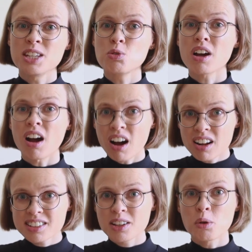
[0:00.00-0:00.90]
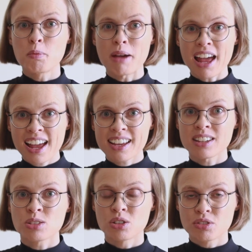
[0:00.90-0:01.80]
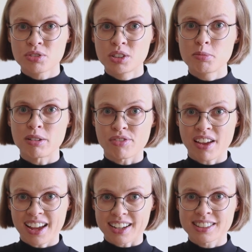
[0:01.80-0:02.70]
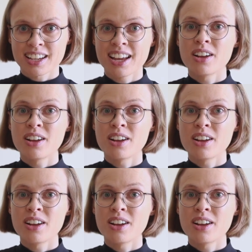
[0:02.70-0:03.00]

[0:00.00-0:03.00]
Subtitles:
You can't go back and confirm a fact.